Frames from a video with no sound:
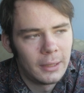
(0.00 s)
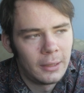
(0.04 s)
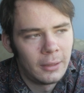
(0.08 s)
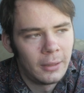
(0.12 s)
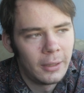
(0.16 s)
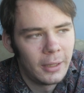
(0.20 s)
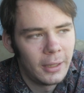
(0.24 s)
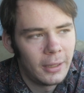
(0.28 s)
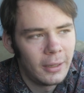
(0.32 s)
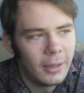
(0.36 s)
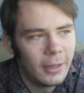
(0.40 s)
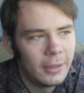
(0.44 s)

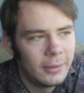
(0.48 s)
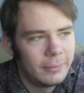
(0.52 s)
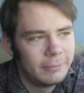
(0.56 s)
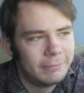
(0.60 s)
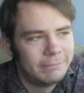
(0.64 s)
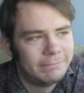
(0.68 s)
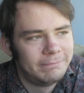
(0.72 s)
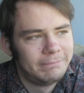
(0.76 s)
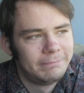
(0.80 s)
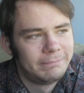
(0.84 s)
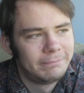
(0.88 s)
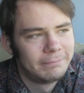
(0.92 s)
I
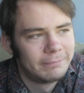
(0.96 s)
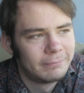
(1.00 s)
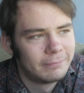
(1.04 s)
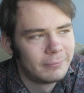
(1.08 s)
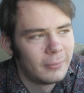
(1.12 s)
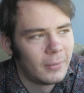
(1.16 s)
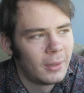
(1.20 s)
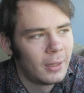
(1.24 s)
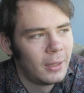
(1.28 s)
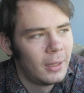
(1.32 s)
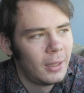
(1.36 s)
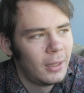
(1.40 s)

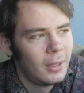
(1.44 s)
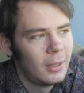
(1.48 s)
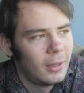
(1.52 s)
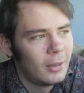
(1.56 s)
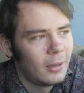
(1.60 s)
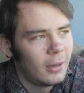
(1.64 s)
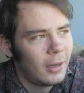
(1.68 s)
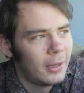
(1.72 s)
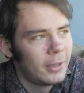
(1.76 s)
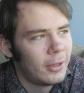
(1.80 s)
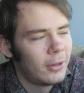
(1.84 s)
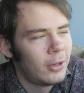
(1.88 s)

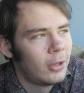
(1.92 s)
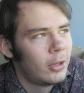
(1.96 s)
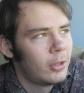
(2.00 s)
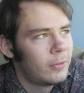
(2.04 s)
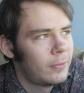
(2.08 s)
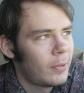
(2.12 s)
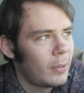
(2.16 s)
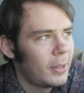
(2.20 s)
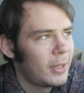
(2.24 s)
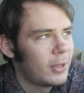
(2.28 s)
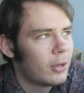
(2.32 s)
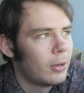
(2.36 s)
don't know,
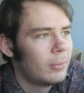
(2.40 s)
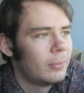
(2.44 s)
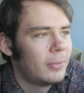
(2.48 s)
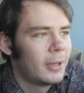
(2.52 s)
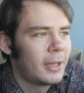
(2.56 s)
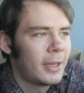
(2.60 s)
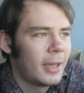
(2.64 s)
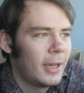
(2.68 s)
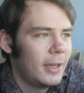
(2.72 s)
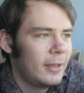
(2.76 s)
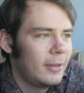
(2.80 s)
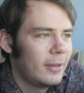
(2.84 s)
it's very
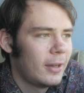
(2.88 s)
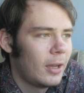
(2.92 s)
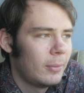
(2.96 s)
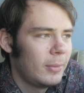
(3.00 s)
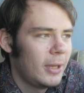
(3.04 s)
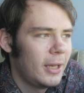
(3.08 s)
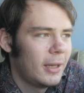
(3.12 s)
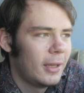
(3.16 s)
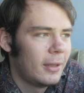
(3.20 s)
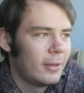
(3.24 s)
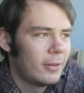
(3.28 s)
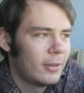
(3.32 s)
complicated. I
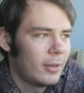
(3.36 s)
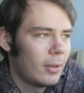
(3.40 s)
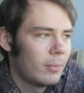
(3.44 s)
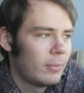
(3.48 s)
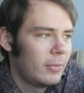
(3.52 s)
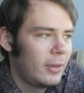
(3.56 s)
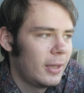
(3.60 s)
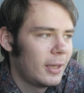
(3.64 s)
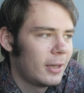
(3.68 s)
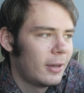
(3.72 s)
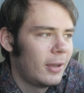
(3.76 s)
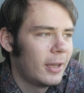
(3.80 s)
mean,
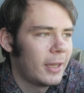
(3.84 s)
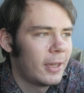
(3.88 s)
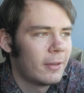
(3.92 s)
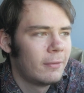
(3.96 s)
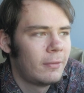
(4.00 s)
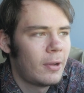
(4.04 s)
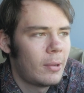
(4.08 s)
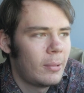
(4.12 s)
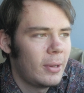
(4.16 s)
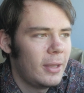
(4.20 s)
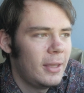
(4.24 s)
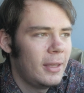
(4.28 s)
something like a
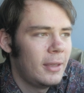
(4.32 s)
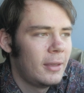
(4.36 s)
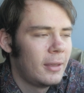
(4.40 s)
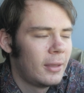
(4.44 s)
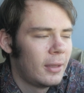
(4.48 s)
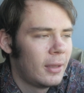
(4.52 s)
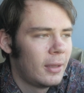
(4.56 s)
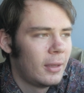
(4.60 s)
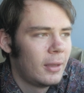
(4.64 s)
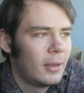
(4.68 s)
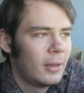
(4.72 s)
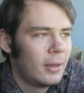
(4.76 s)
very
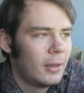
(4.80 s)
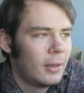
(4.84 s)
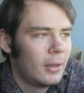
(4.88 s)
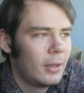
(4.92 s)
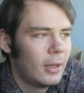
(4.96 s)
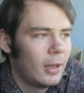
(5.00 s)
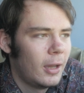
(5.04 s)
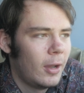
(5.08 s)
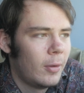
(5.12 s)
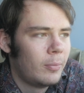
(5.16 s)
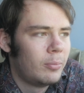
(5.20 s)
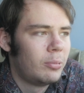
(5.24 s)

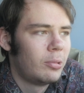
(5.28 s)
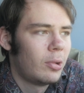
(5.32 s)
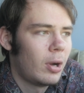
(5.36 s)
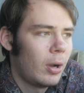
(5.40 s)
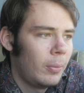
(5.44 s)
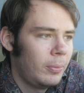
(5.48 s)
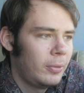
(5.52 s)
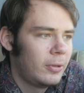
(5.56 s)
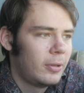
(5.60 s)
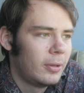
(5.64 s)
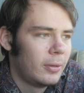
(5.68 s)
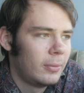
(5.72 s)

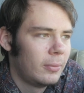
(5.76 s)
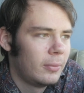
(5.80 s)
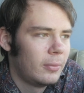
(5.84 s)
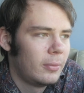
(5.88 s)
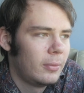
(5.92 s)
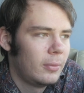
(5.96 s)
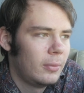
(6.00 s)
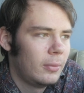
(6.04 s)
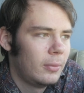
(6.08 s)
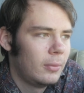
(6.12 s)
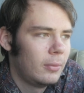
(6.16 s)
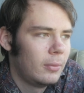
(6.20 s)
abrupt
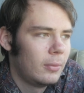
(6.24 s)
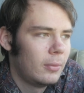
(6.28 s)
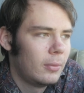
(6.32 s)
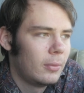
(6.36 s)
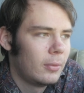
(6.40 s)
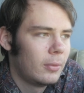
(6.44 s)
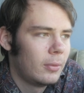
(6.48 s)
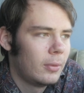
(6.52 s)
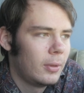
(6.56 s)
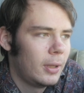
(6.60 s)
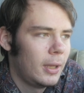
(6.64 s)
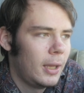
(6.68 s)

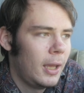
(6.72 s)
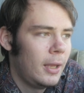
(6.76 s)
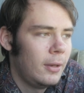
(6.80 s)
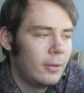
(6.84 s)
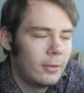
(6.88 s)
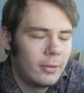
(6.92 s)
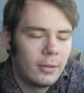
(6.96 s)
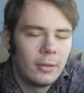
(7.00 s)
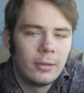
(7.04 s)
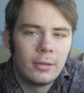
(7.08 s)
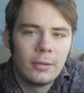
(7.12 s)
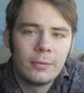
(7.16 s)

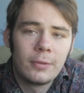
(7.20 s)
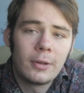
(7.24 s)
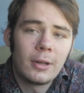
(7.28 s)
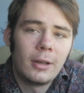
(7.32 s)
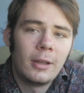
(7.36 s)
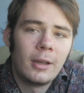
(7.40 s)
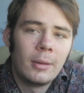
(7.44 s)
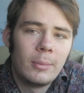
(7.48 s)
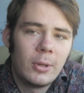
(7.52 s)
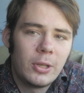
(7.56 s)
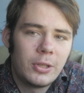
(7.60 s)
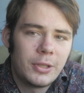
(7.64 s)
instance of
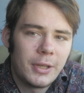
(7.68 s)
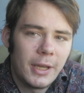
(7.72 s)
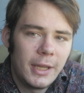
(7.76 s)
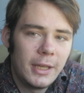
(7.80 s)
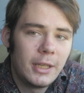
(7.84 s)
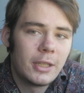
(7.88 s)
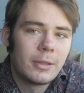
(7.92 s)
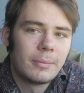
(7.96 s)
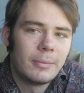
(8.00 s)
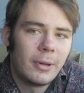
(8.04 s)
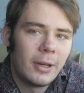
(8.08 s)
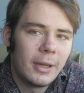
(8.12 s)
climate
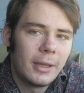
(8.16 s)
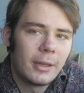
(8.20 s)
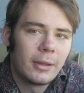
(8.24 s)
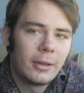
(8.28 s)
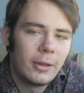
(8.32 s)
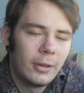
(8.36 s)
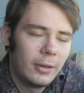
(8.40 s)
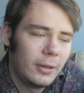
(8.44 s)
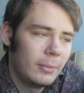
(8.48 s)
change might